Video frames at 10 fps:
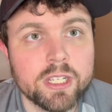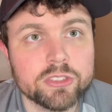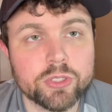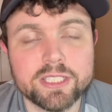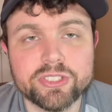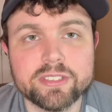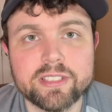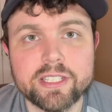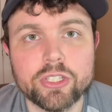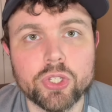So that's just
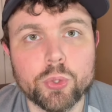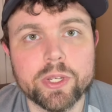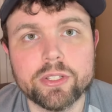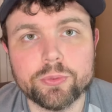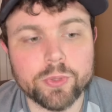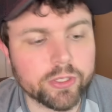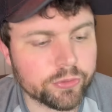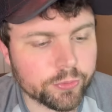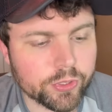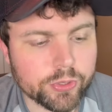a quick run
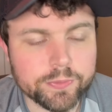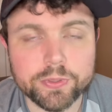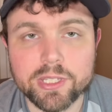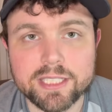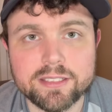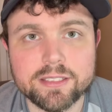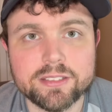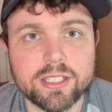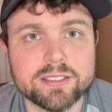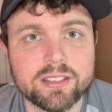through. If you'd like to
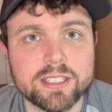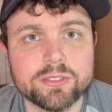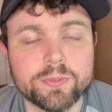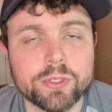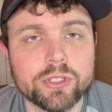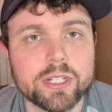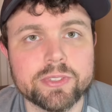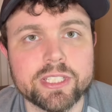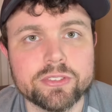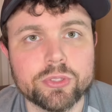discuss lines further, I have
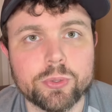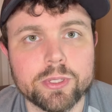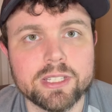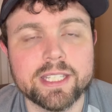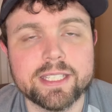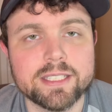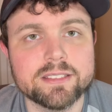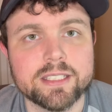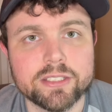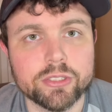a Discord link is
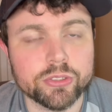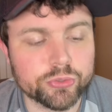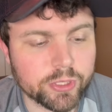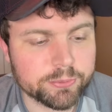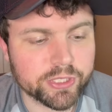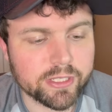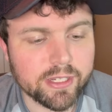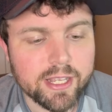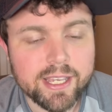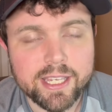in the description.
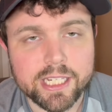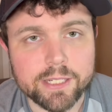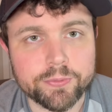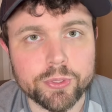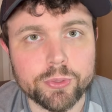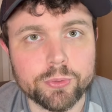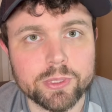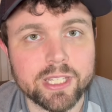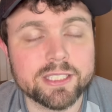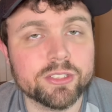And if you
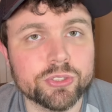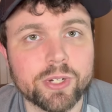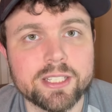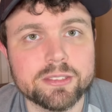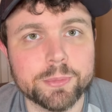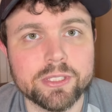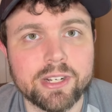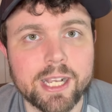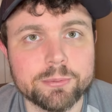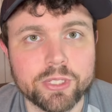would like to try some other
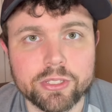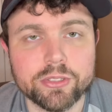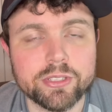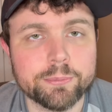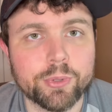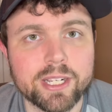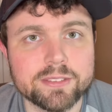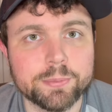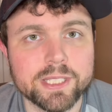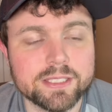apps other than
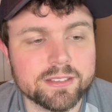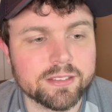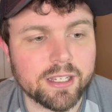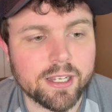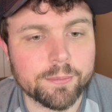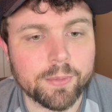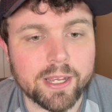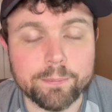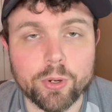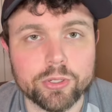prize picks, um,
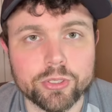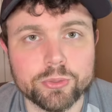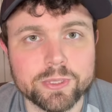I'm partnered with